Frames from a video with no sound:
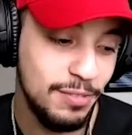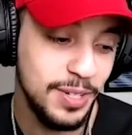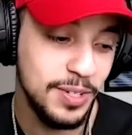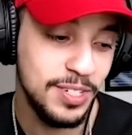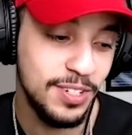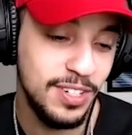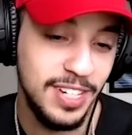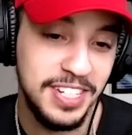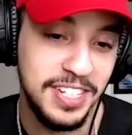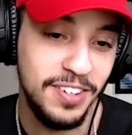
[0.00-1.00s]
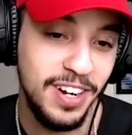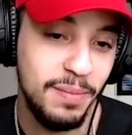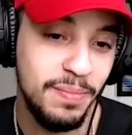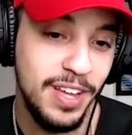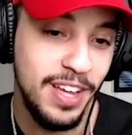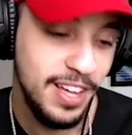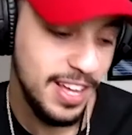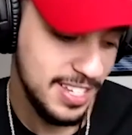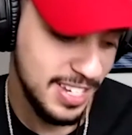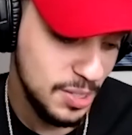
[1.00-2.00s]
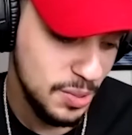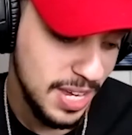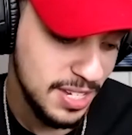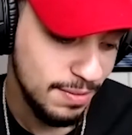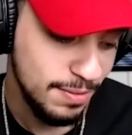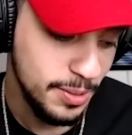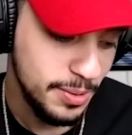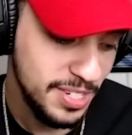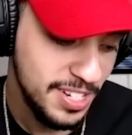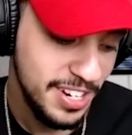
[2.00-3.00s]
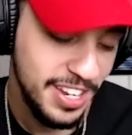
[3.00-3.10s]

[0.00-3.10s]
reels on Instagram has like 2,000 views,